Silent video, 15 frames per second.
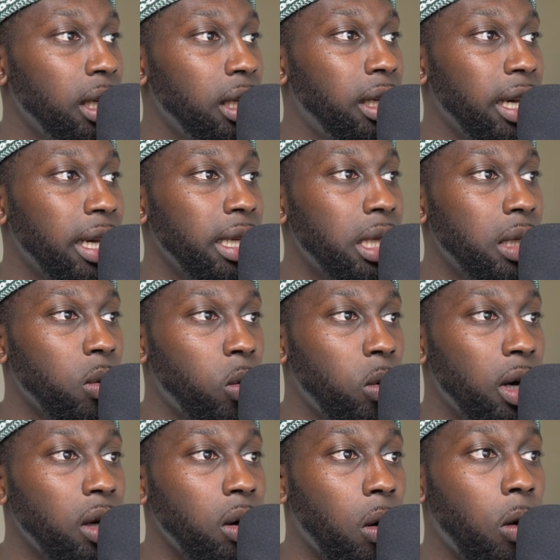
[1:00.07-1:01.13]
does
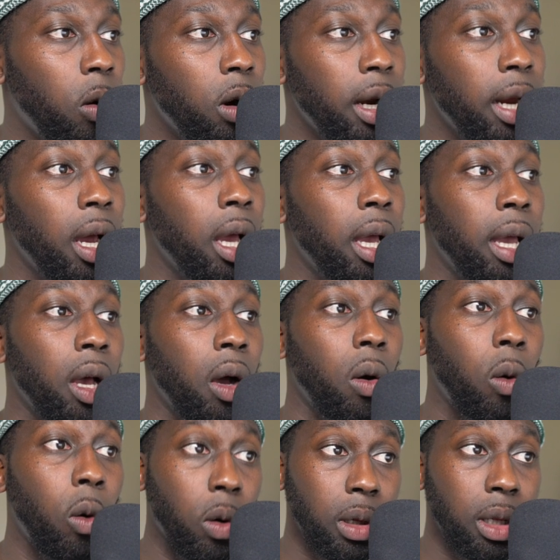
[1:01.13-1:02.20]
one or
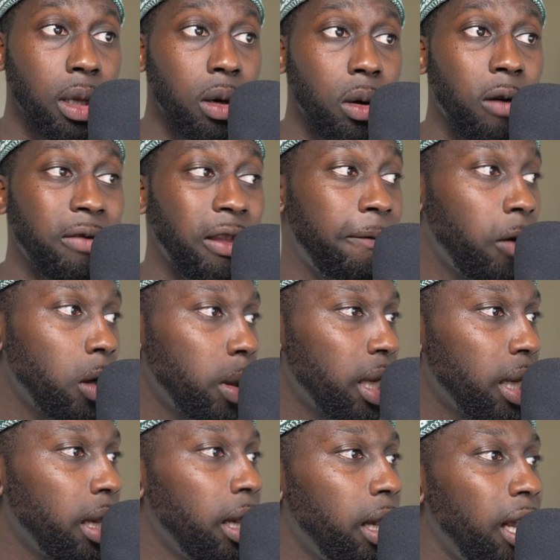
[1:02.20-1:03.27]
all of the
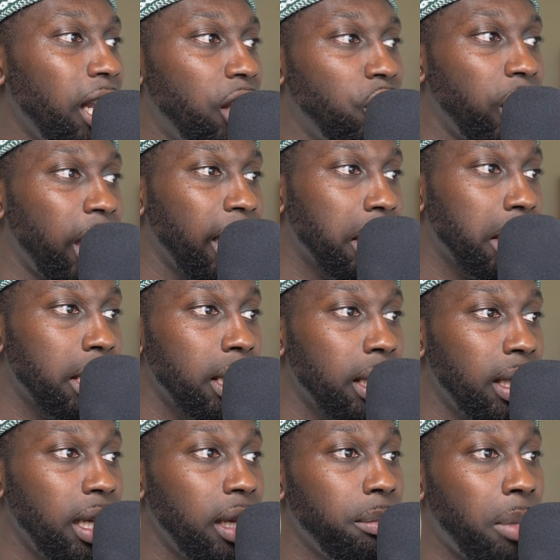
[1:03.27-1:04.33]
following. It checks
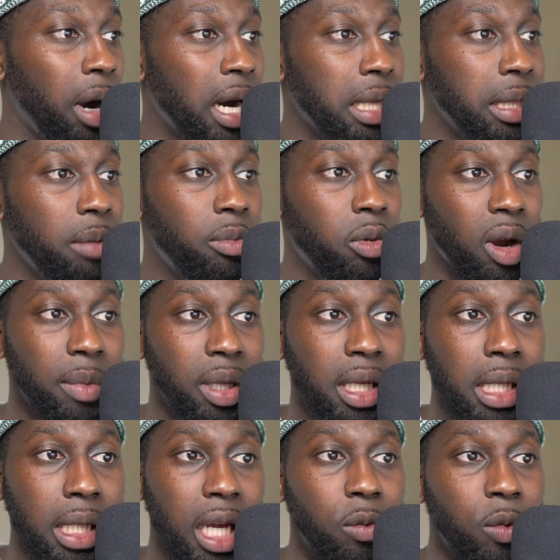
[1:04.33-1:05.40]
the passing
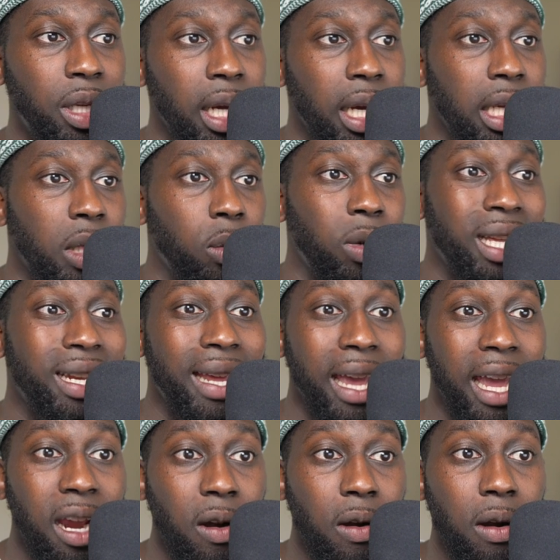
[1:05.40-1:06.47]
parameters and returns with an
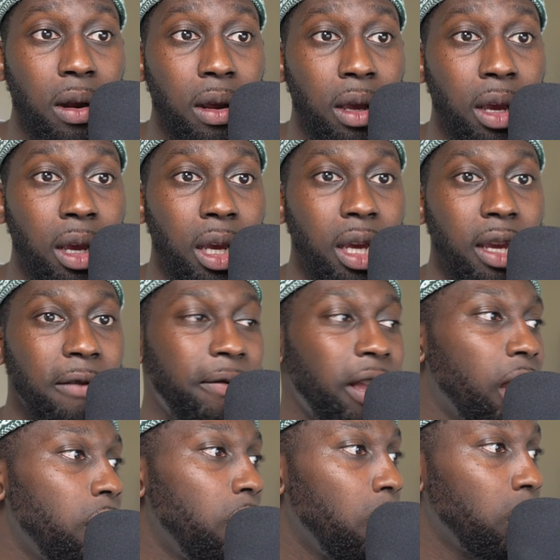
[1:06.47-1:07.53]
error if they
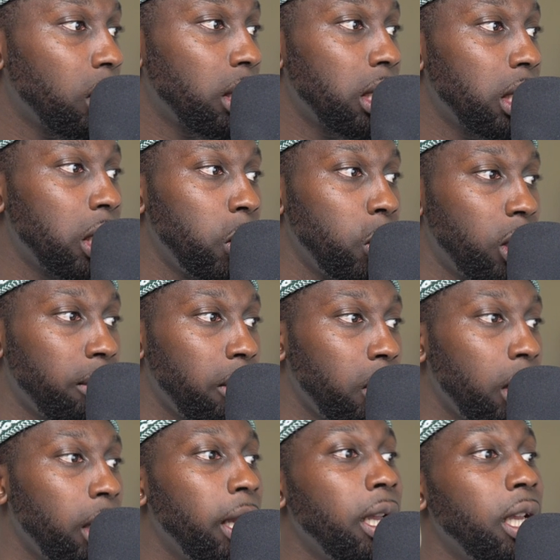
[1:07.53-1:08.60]
are not suitable,
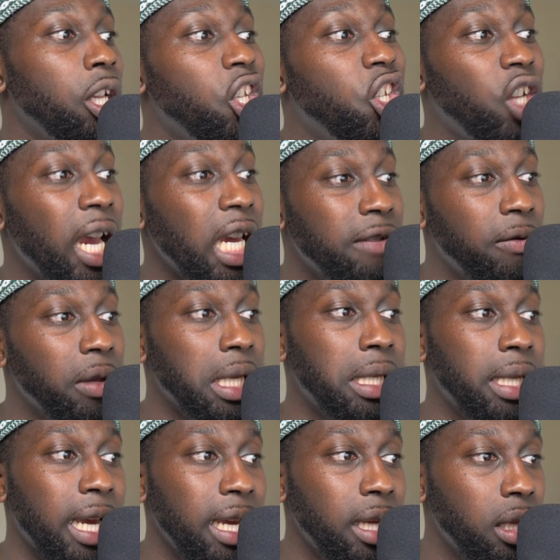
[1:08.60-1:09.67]
checks for the
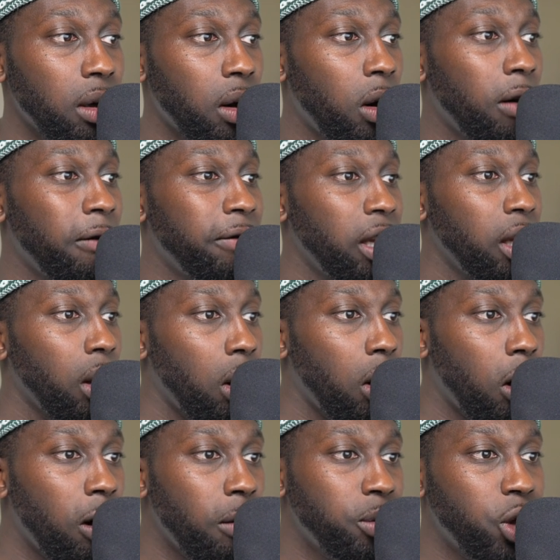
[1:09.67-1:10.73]
state of the
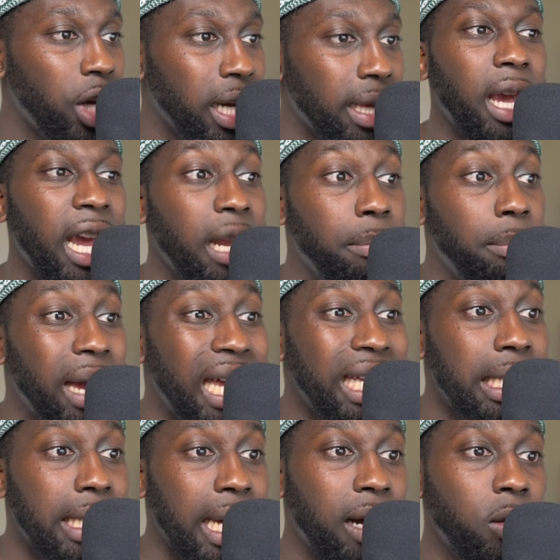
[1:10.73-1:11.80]
object and
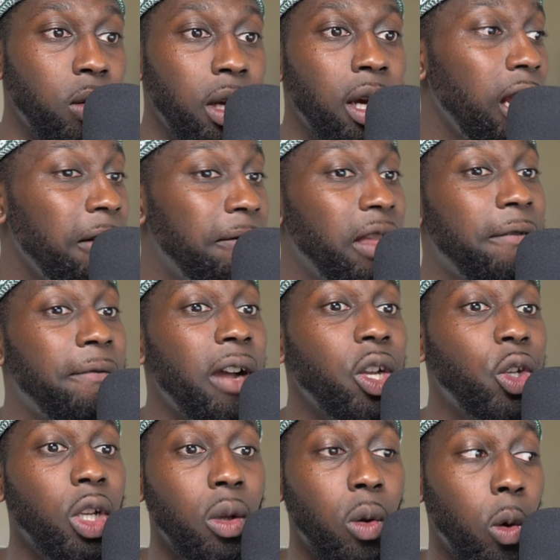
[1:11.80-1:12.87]
bails out if the
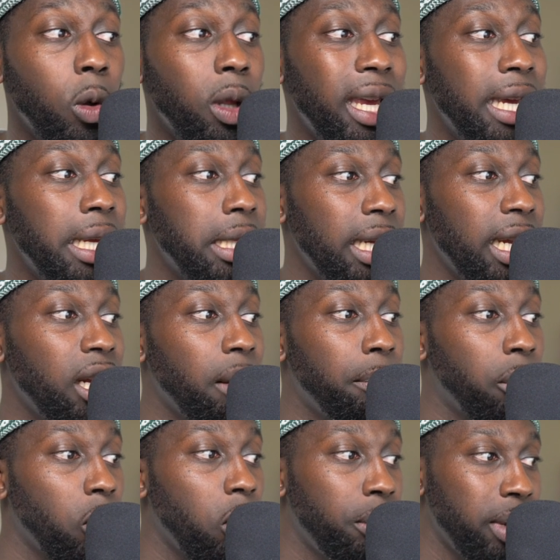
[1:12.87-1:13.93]
function call is
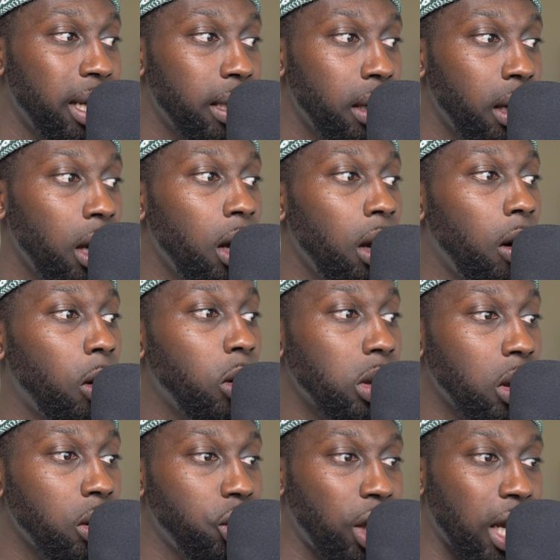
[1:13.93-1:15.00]
inappropriate,
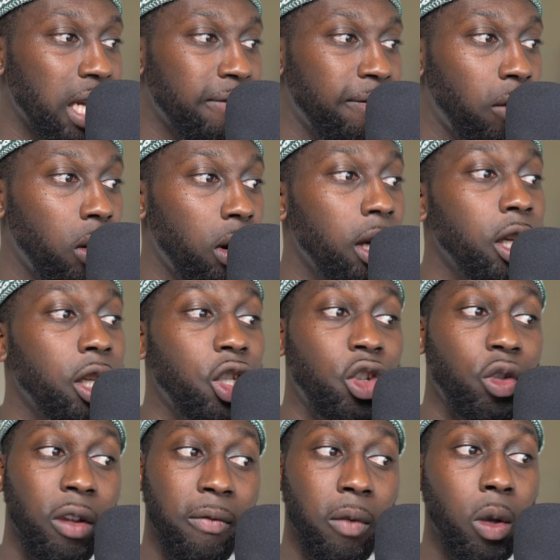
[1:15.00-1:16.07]
also checks for
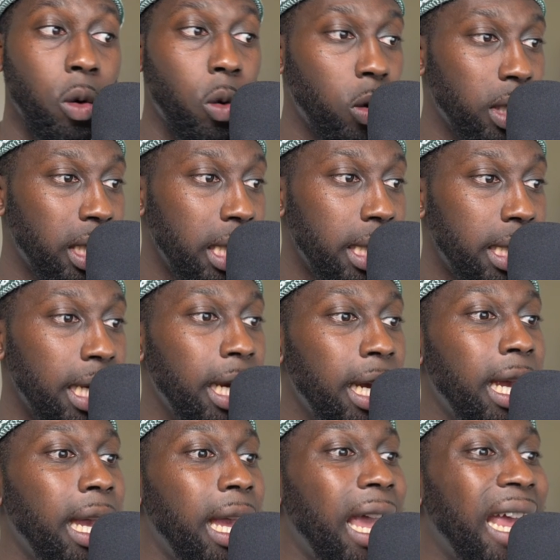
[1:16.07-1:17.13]
trivial causes
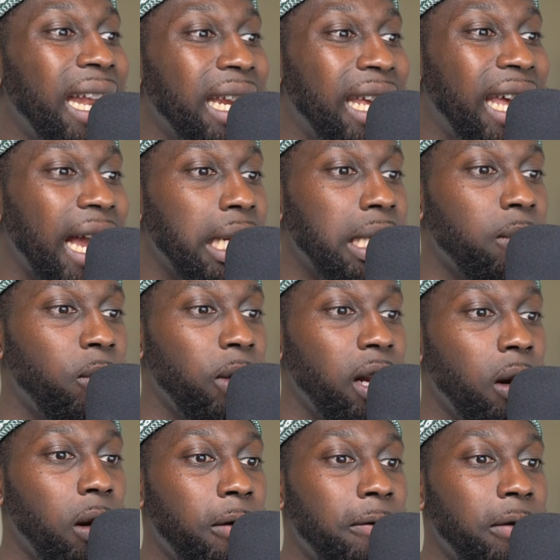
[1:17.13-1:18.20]
and gets rid
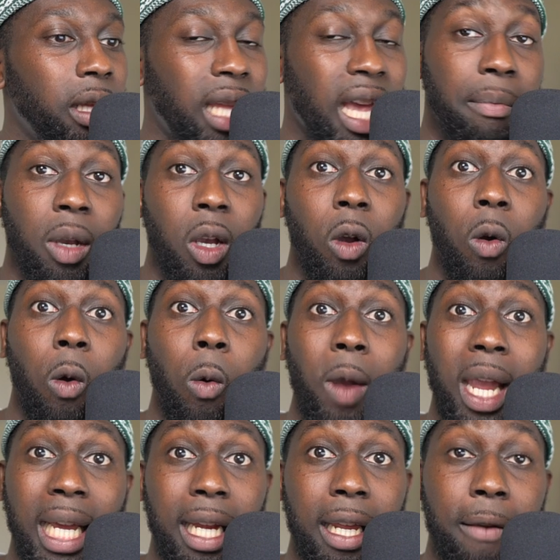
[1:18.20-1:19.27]
of them
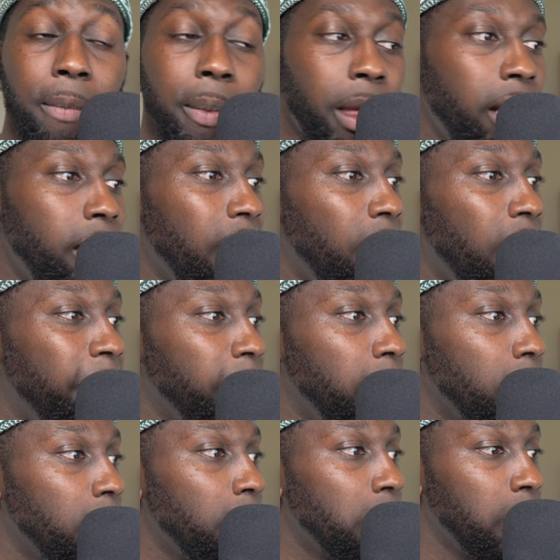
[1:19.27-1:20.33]
quickly. Now have a
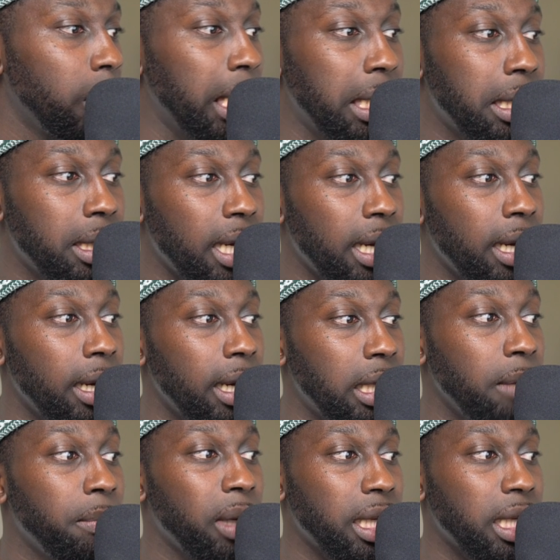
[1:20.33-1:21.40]
look. So this is a, a
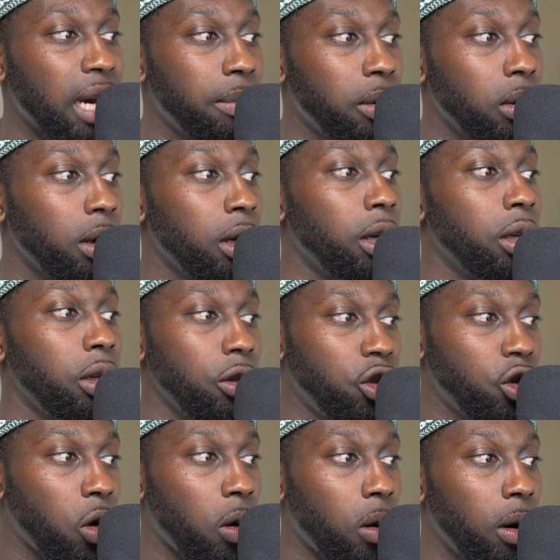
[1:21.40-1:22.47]
simple example.
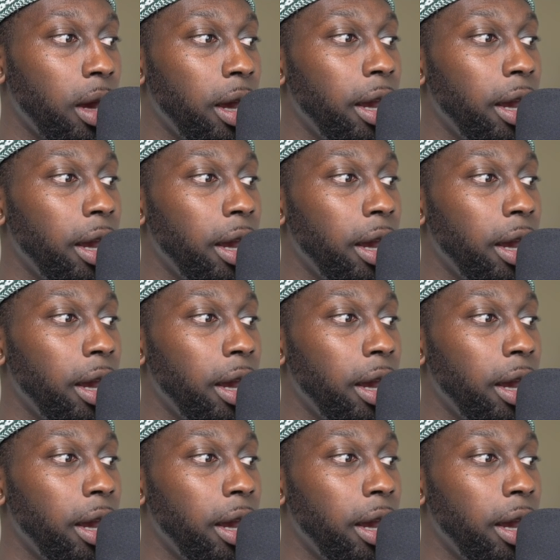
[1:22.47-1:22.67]
Draw.